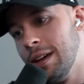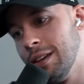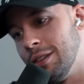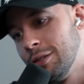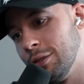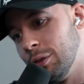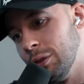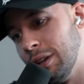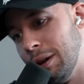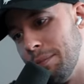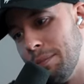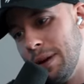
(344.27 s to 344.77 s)

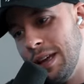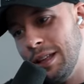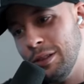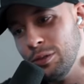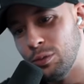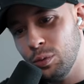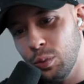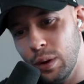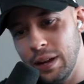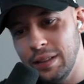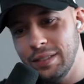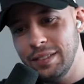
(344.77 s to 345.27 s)
So they're paying
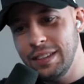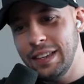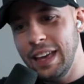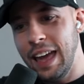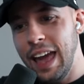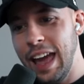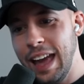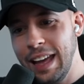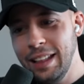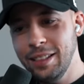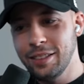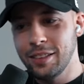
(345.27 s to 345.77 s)

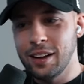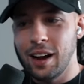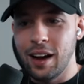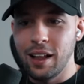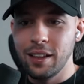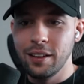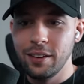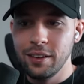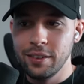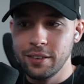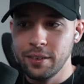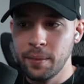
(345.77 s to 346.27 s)
twenty-eight
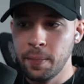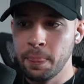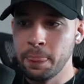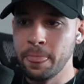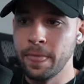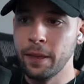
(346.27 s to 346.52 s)
dollars